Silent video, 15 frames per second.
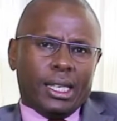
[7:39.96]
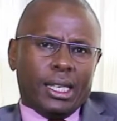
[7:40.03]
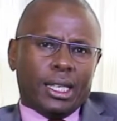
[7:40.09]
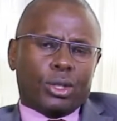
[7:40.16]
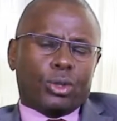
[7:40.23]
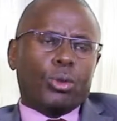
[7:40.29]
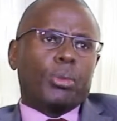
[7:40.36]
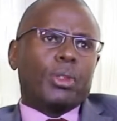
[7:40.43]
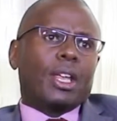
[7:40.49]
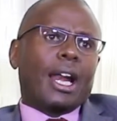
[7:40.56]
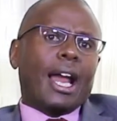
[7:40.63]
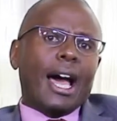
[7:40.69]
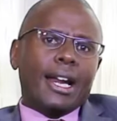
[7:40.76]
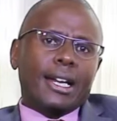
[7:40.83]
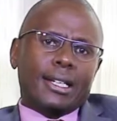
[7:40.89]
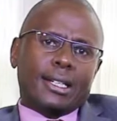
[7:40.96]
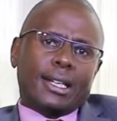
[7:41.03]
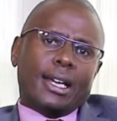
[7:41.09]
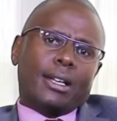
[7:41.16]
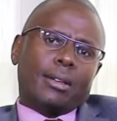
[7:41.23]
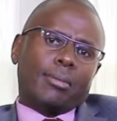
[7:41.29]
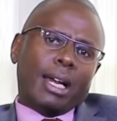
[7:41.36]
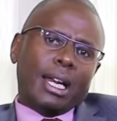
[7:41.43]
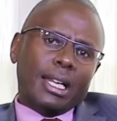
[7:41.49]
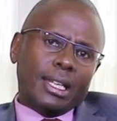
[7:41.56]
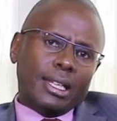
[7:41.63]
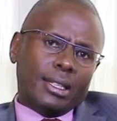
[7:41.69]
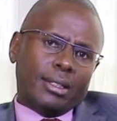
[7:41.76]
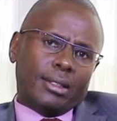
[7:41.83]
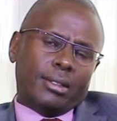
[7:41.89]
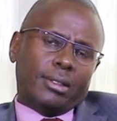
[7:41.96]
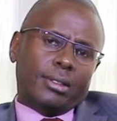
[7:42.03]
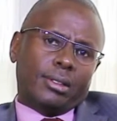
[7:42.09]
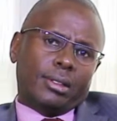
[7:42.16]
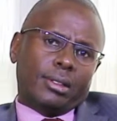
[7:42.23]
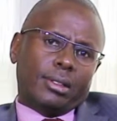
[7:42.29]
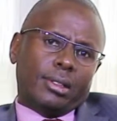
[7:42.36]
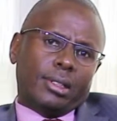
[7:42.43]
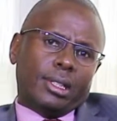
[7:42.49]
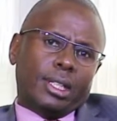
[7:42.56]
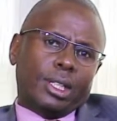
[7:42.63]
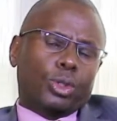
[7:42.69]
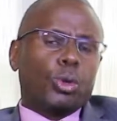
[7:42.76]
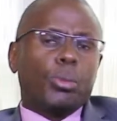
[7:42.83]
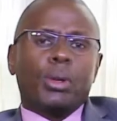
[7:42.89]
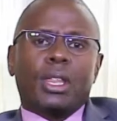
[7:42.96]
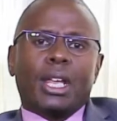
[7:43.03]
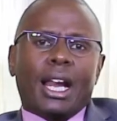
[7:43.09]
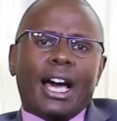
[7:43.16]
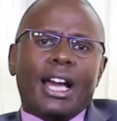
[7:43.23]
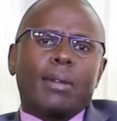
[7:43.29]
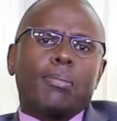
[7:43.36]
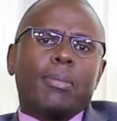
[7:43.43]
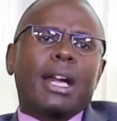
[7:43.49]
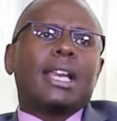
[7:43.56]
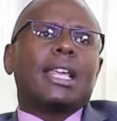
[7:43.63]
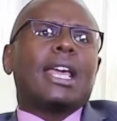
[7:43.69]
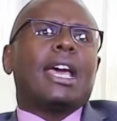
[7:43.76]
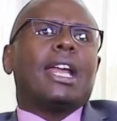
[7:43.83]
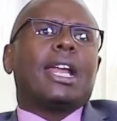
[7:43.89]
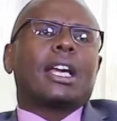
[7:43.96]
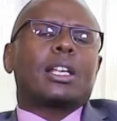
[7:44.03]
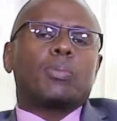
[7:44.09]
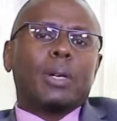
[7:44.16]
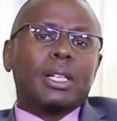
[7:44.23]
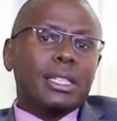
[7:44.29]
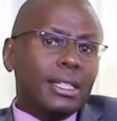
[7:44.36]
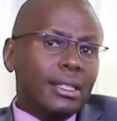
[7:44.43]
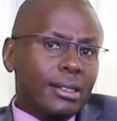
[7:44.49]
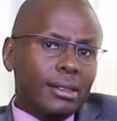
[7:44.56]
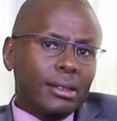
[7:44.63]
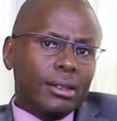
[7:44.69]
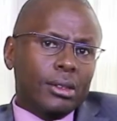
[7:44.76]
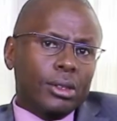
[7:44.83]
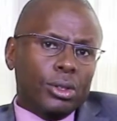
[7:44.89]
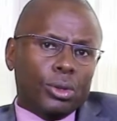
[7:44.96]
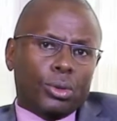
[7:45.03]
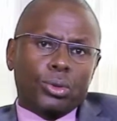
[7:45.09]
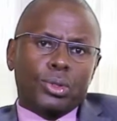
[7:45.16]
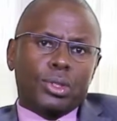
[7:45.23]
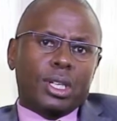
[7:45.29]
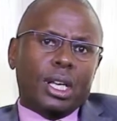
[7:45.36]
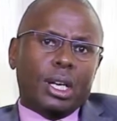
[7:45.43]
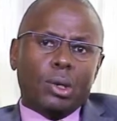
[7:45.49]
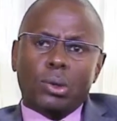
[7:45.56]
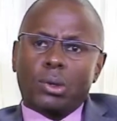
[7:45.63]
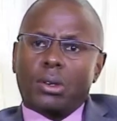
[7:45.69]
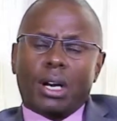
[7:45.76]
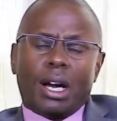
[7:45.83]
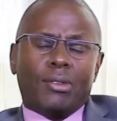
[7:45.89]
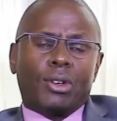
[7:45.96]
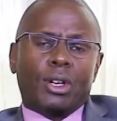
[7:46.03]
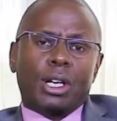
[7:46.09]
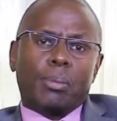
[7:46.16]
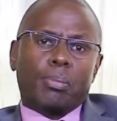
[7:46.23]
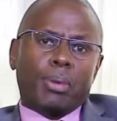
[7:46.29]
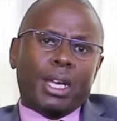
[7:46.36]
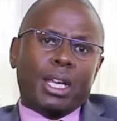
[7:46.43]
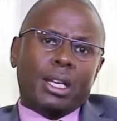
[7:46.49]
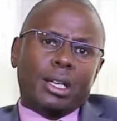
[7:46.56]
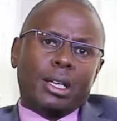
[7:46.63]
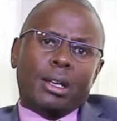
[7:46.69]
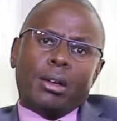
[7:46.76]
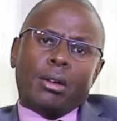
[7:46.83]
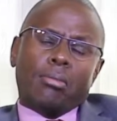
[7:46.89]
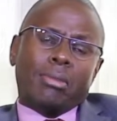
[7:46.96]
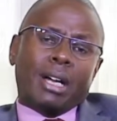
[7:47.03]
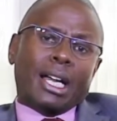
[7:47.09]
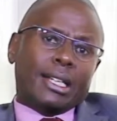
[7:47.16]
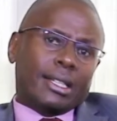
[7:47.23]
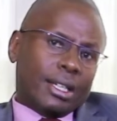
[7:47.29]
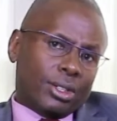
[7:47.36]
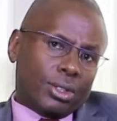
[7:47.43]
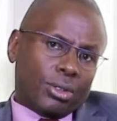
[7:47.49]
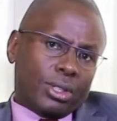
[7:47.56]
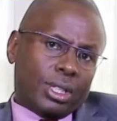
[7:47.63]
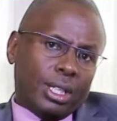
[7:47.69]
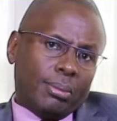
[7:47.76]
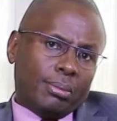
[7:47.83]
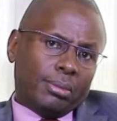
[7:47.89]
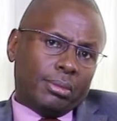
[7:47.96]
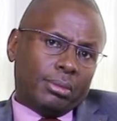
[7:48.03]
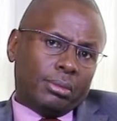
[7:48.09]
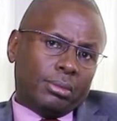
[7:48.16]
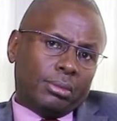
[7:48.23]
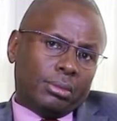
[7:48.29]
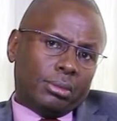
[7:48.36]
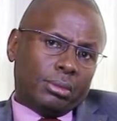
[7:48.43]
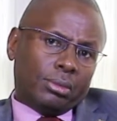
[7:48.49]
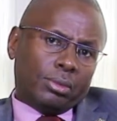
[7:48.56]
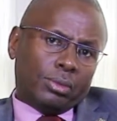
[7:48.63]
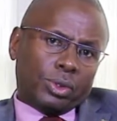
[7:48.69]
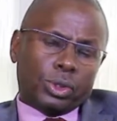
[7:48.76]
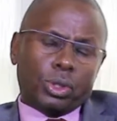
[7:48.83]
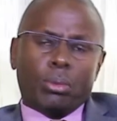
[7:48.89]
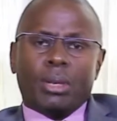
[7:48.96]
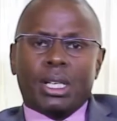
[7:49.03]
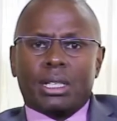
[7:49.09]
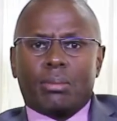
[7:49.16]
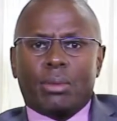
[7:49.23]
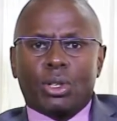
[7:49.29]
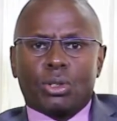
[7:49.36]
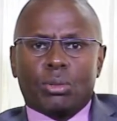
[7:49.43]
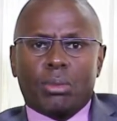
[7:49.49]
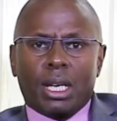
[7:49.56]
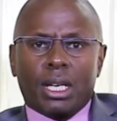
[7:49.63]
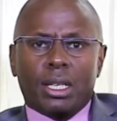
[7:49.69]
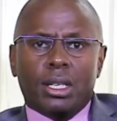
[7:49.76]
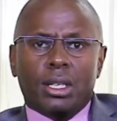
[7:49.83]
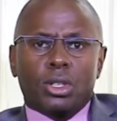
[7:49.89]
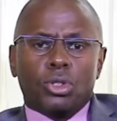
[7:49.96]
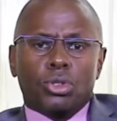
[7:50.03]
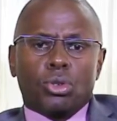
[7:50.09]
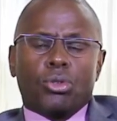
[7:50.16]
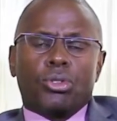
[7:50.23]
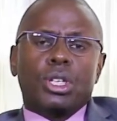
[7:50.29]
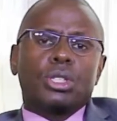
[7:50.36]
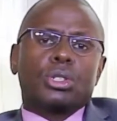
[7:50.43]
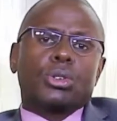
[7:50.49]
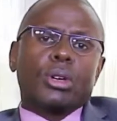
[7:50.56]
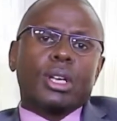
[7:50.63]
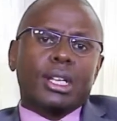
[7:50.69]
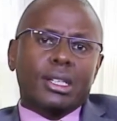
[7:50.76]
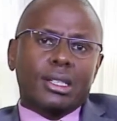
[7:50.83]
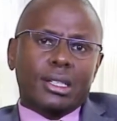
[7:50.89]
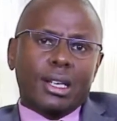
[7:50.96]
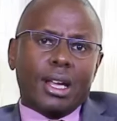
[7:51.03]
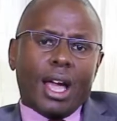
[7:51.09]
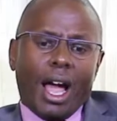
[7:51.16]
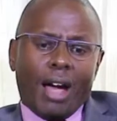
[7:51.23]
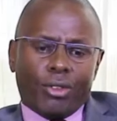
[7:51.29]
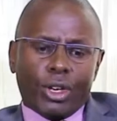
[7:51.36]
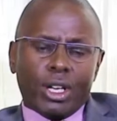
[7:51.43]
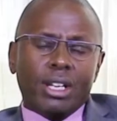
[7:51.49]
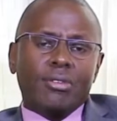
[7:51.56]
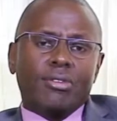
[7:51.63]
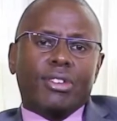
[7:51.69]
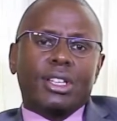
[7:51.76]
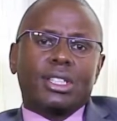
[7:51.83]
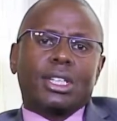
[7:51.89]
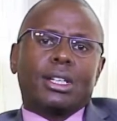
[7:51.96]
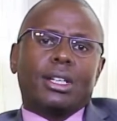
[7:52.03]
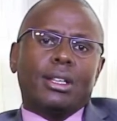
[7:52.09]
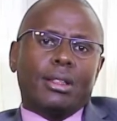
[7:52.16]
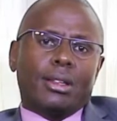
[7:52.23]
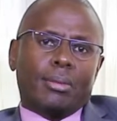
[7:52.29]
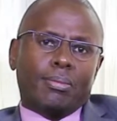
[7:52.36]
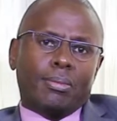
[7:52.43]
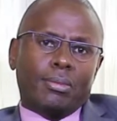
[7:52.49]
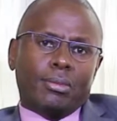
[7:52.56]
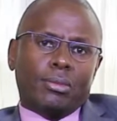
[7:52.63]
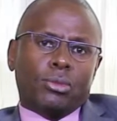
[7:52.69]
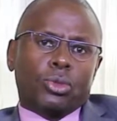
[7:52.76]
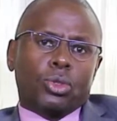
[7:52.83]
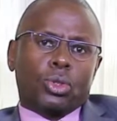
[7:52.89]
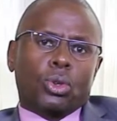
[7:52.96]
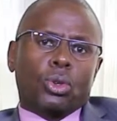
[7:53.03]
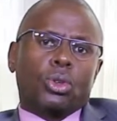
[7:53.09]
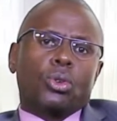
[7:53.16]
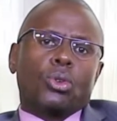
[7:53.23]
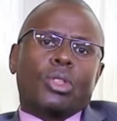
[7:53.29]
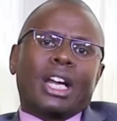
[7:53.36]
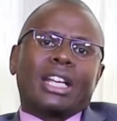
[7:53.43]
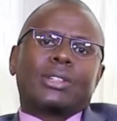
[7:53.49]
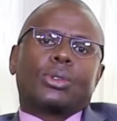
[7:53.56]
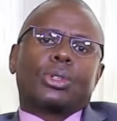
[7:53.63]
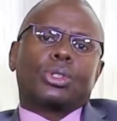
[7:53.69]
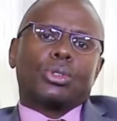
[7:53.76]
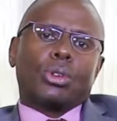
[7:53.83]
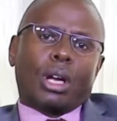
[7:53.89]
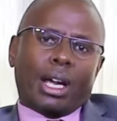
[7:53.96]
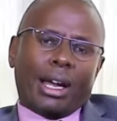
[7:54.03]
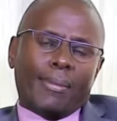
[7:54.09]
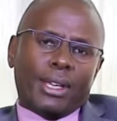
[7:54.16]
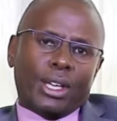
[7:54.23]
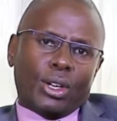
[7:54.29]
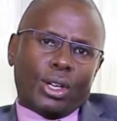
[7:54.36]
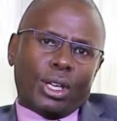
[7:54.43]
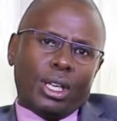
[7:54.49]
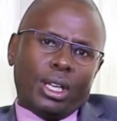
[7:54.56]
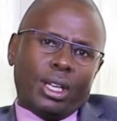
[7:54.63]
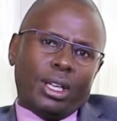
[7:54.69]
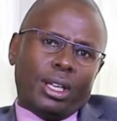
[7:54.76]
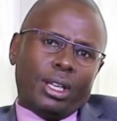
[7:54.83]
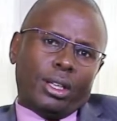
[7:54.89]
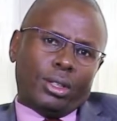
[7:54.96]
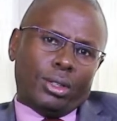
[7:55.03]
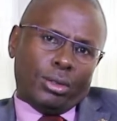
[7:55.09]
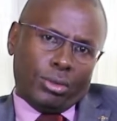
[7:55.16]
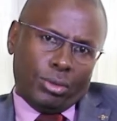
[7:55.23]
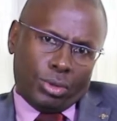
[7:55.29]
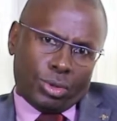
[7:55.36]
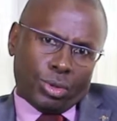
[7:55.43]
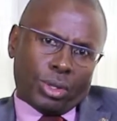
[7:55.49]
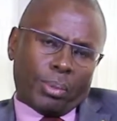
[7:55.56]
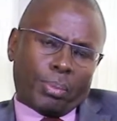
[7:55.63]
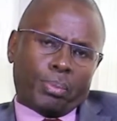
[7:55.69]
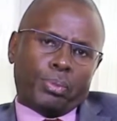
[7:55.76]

it could be the land and money, it could be the land, money, and expertise. You could say, look, I've already paid my architectural team so much amount of money. So these drawings, I've already invested in them. So that is what you are coming to the